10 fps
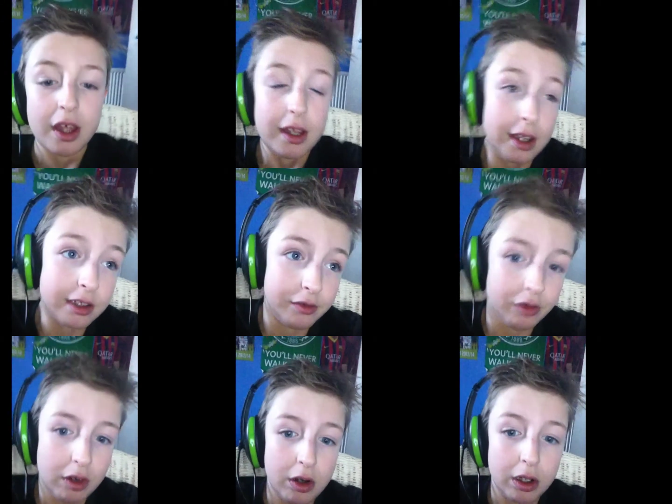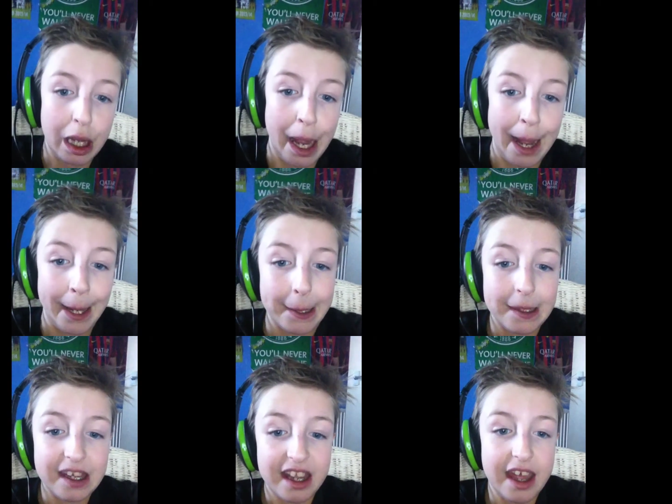daily vlog,
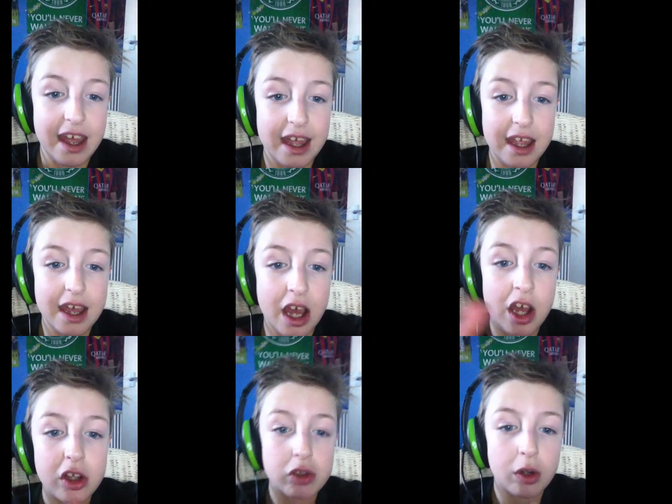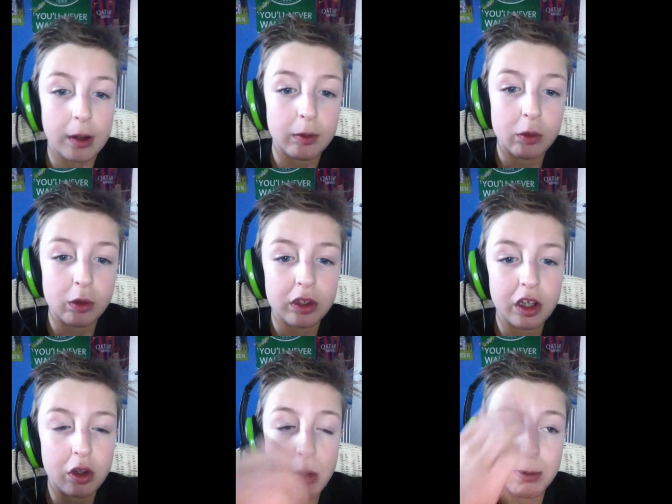and yeah. So I'm going to
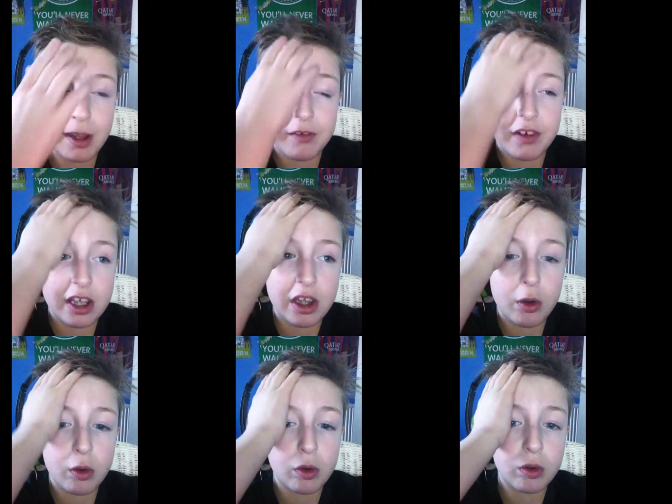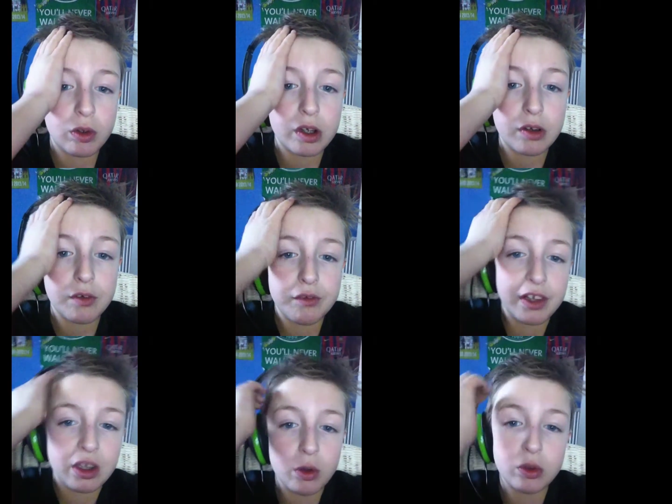do
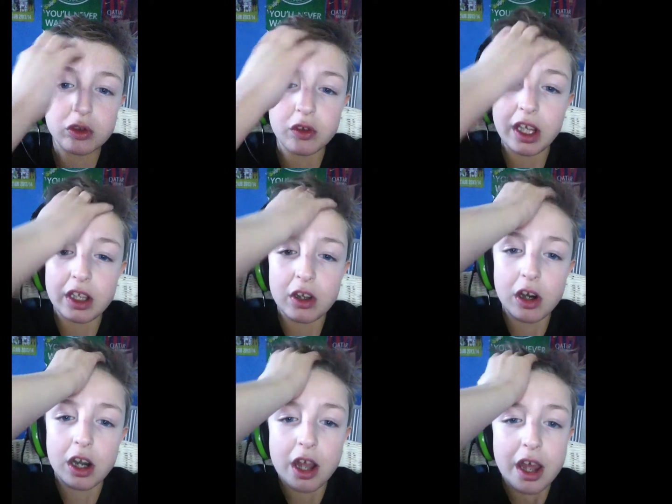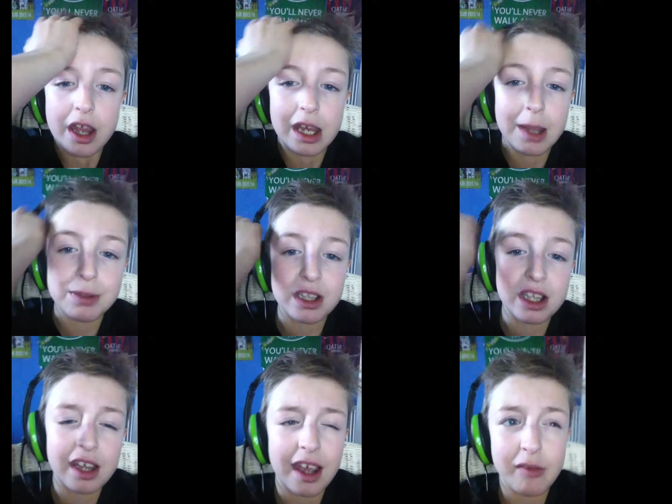videos later, maybe
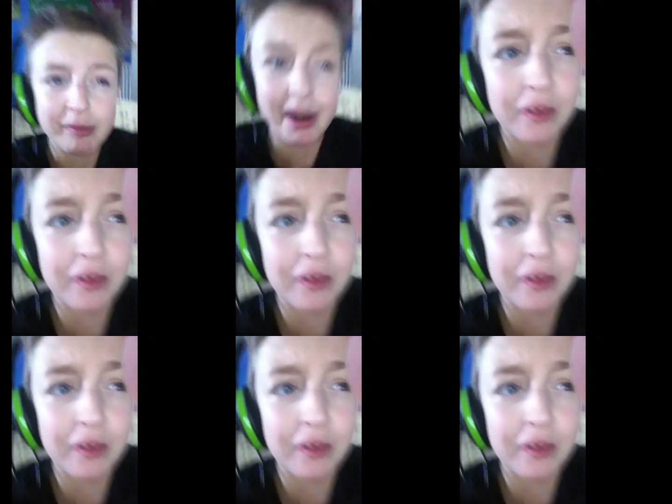today if my